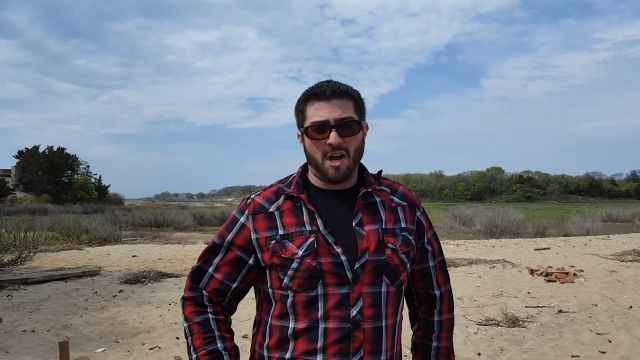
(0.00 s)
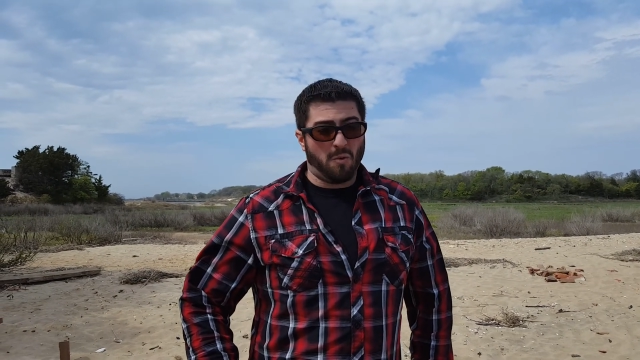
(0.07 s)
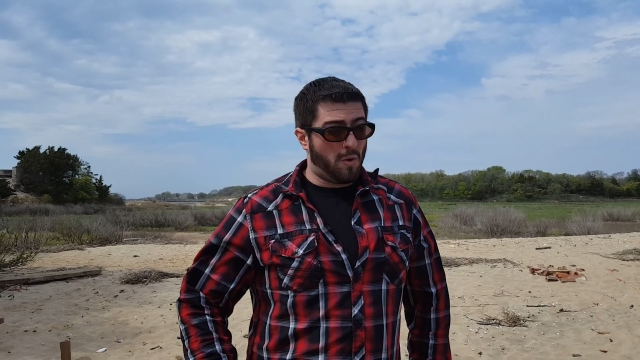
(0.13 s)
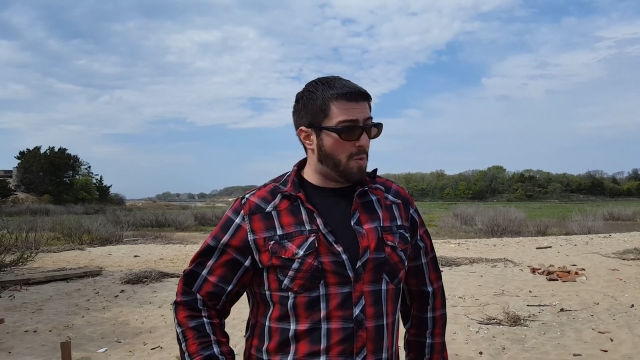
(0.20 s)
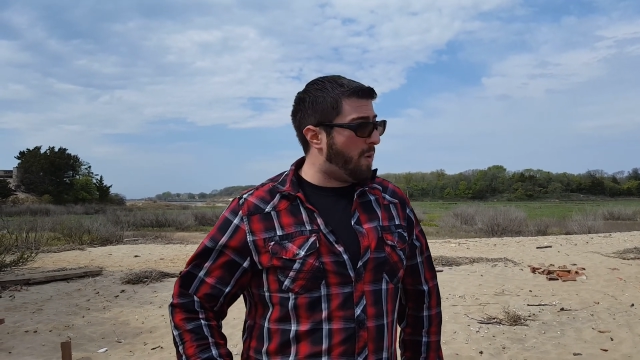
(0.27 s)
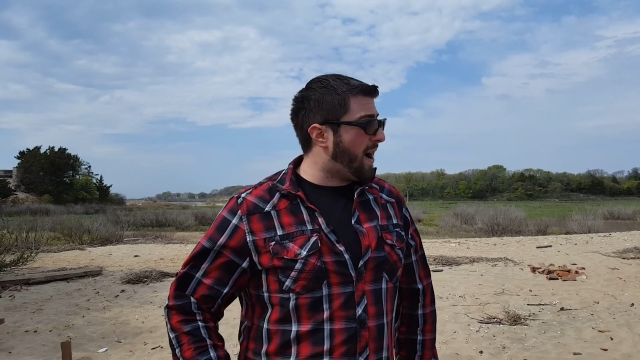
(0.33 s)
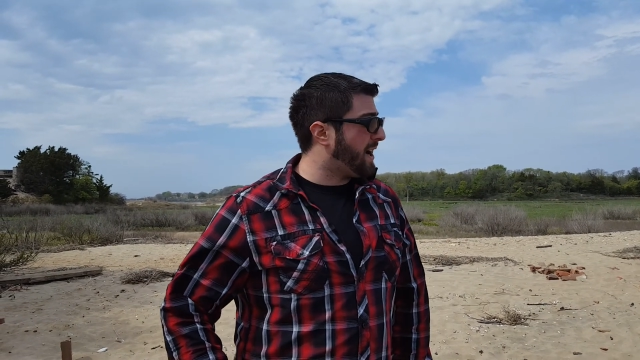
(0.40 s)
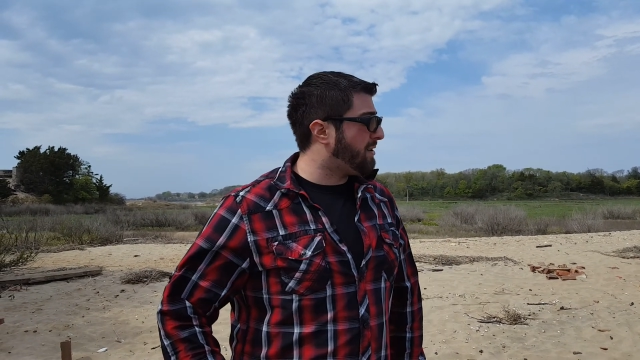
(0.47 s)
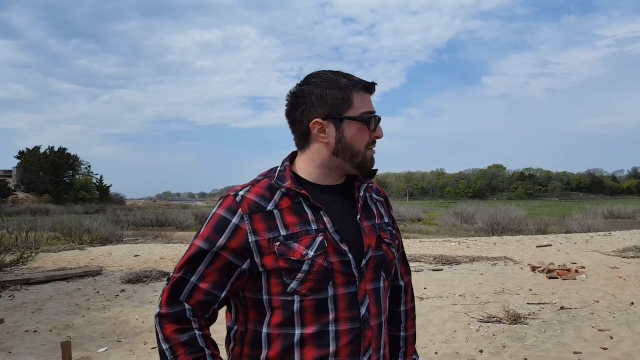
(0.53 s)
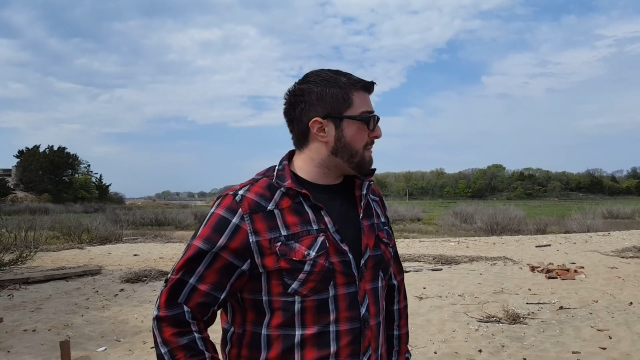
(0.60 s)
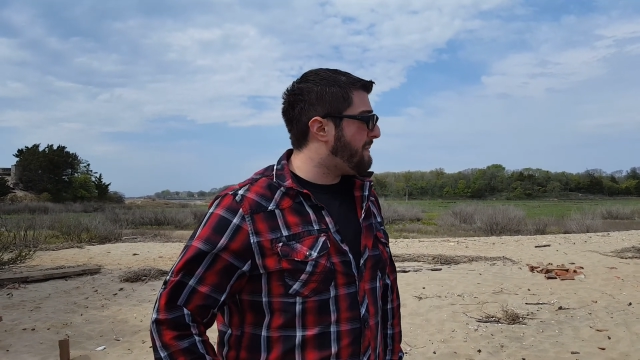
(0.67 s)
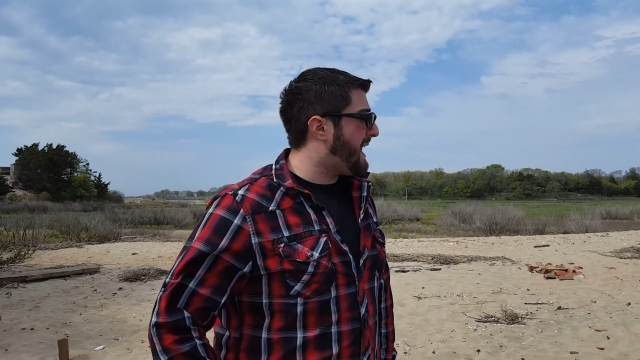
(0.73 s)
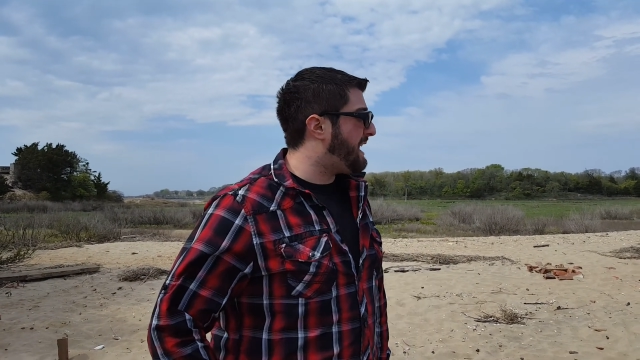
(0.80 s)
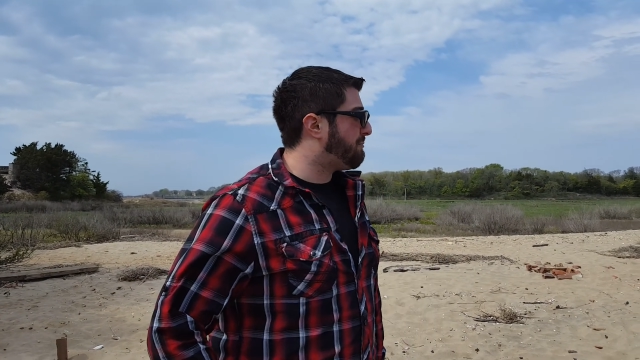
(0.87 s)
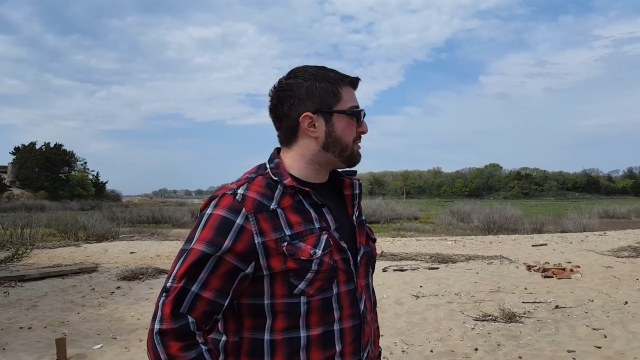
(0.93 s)
We want to
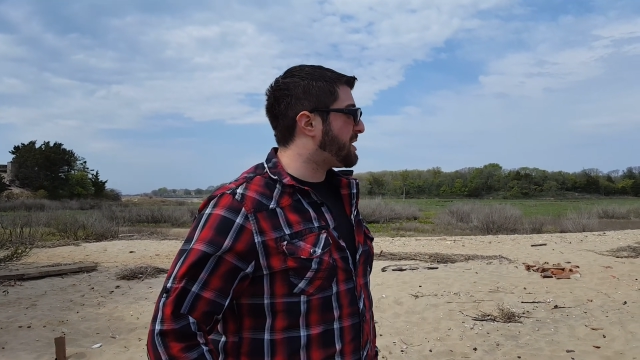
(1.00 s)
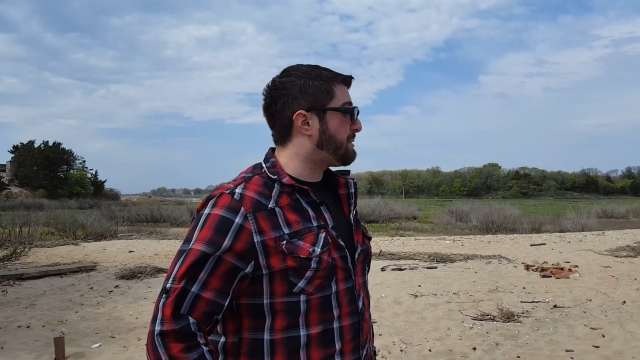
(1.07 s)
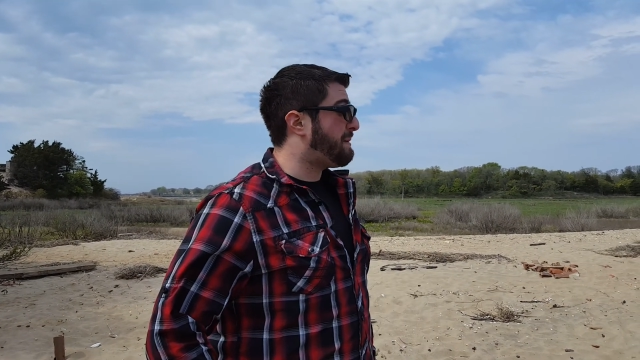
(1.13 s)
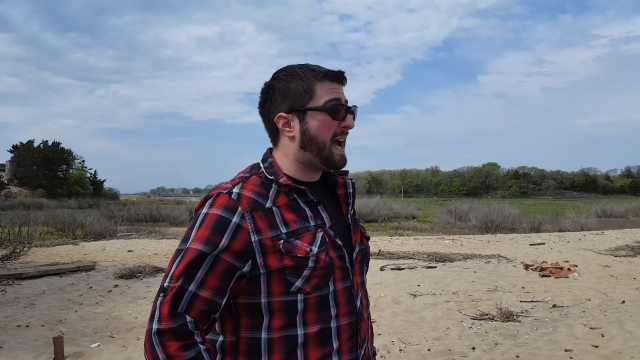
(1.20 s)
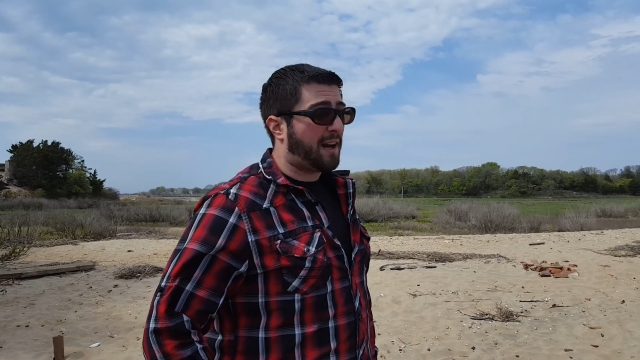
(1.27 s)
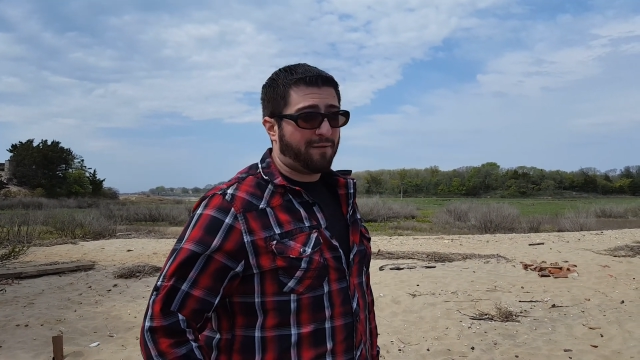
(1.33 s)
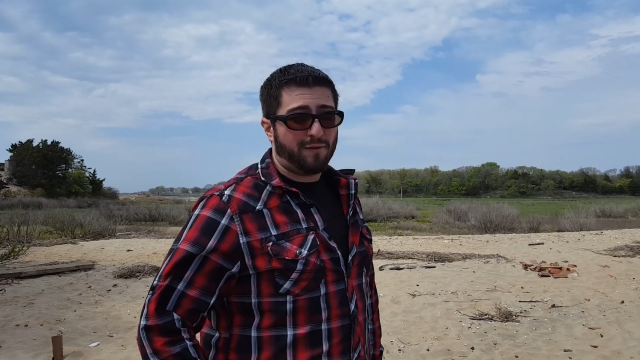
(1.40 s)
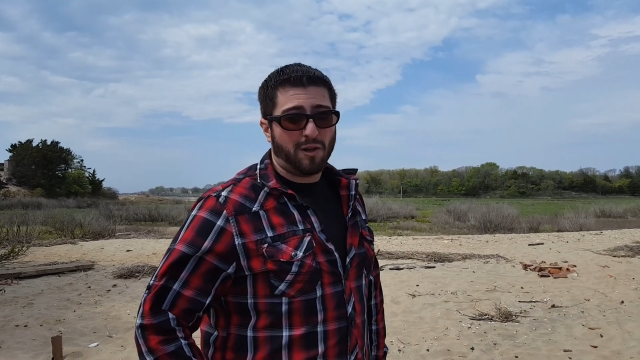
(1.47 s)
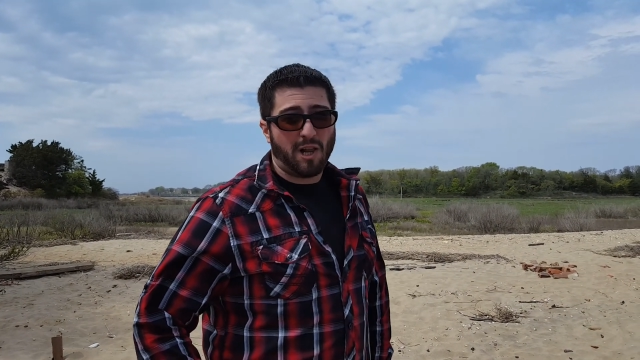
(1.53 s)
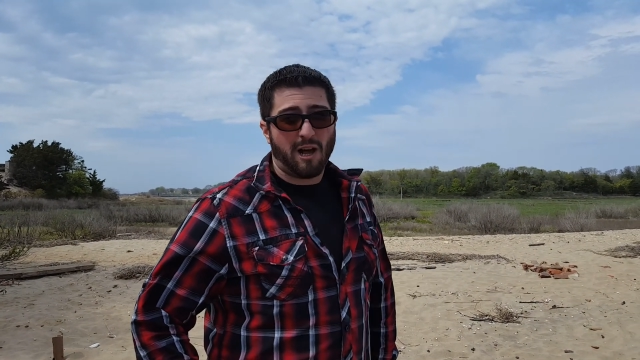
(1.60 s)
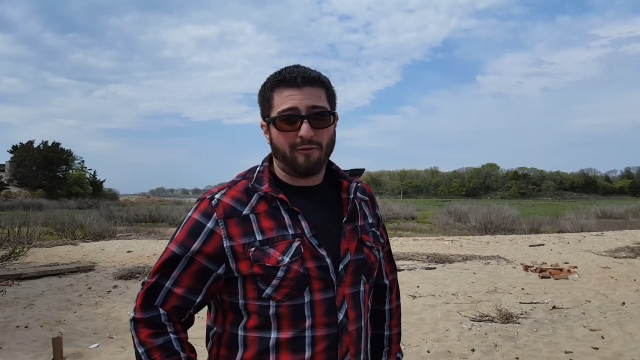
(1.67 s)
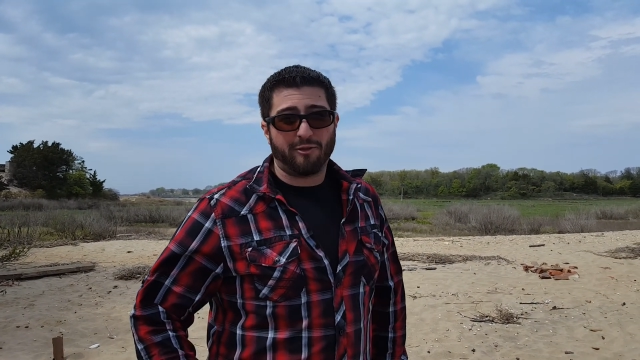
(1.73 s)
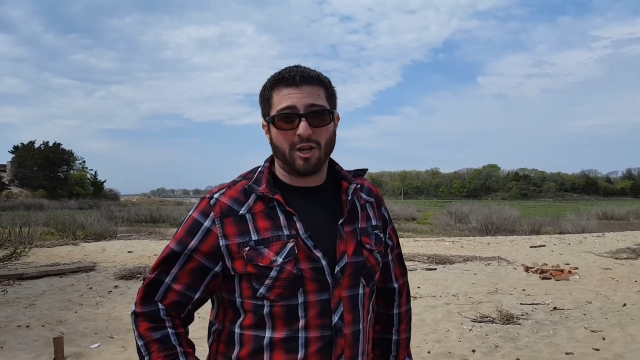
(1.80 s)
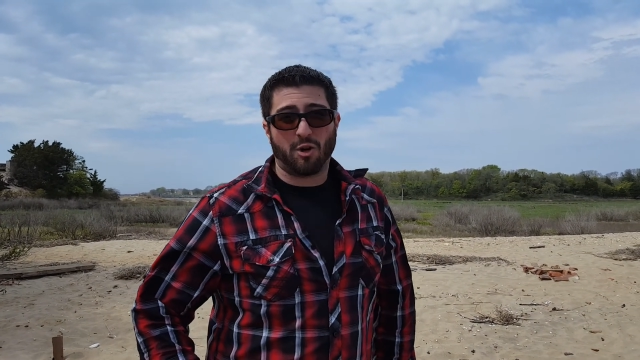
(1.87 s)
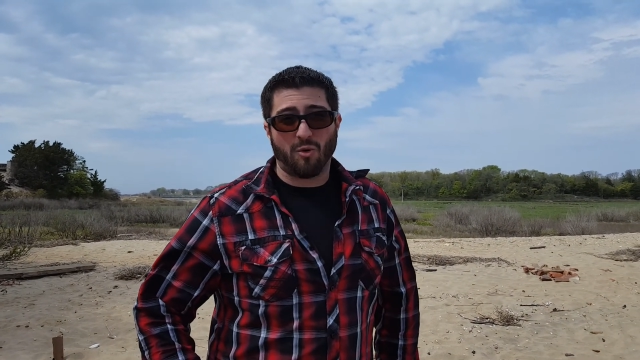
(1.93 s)
remain respectful
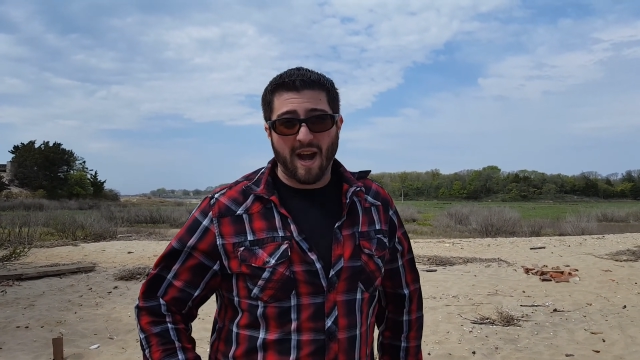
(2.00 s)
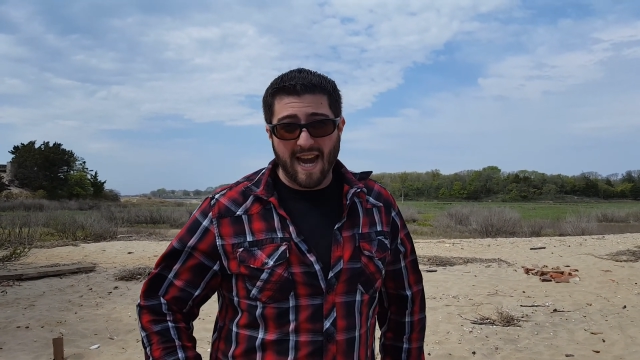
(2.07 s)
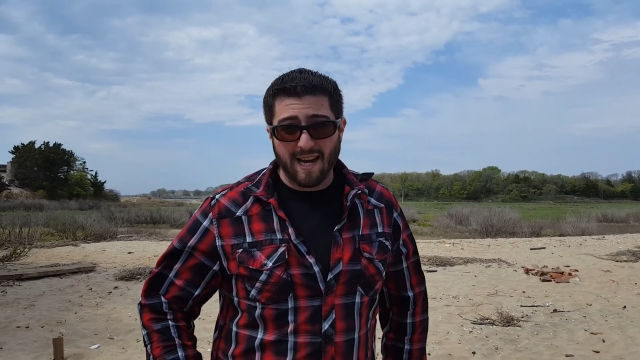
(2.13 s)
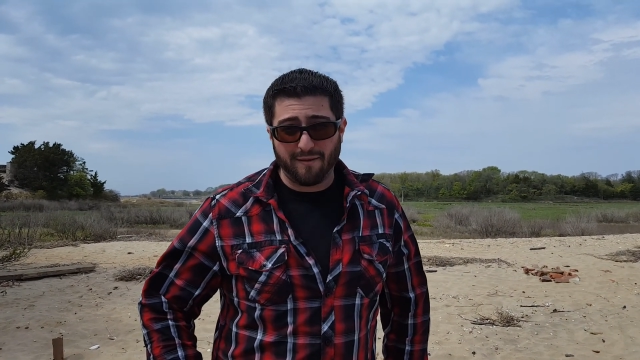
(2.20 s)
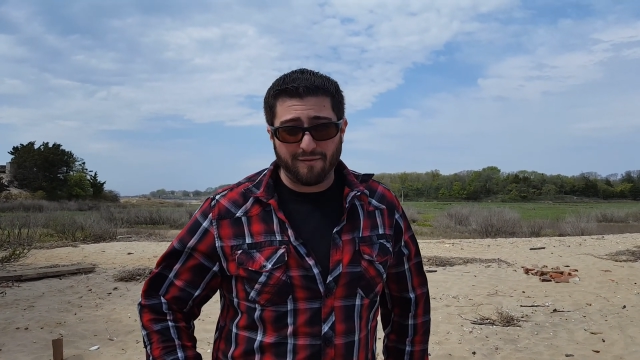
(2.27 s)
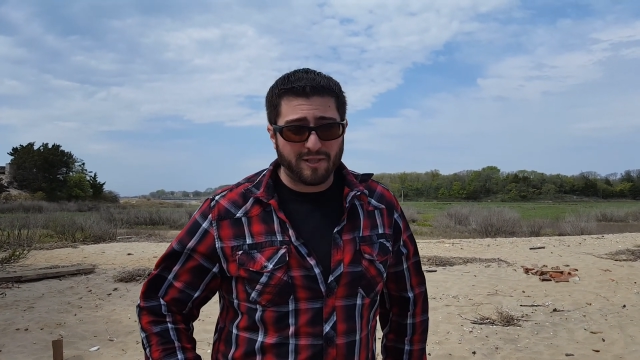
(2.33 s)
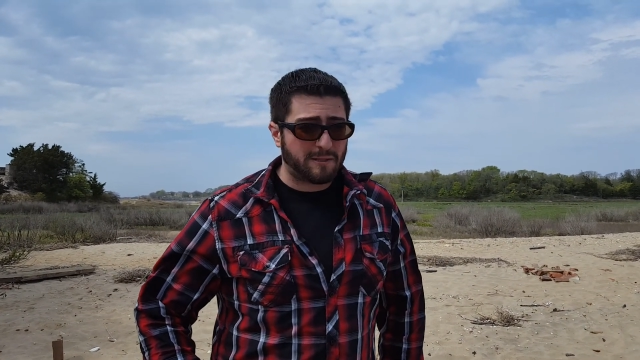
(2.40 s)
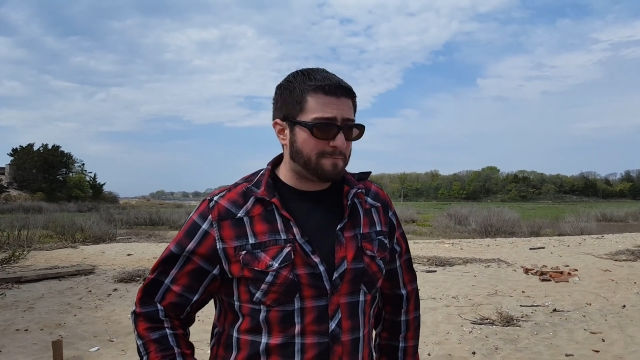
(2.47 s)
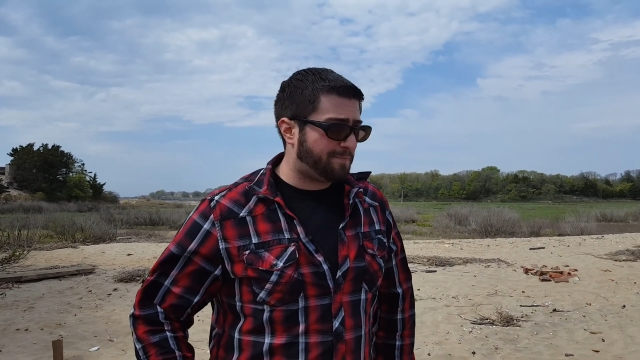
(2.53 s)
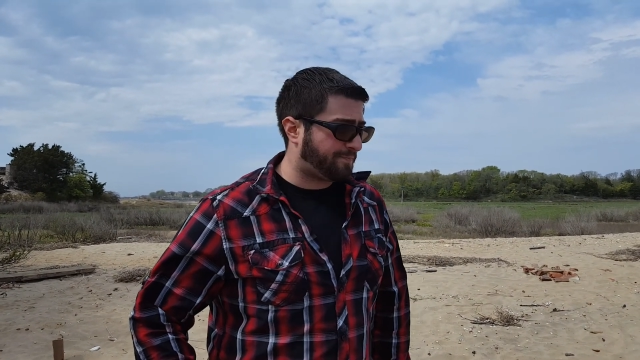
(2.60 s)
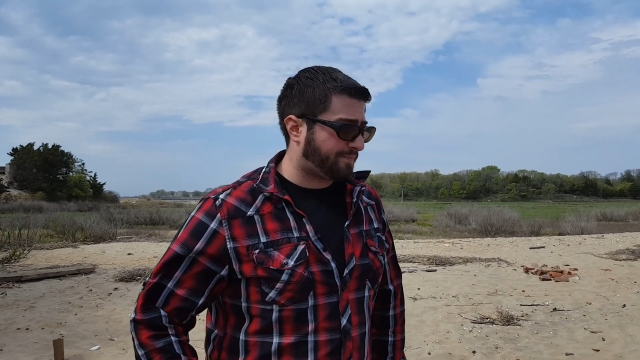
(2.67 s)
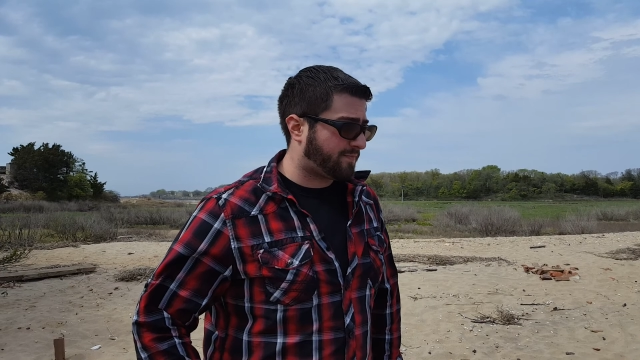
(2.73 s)
of the graves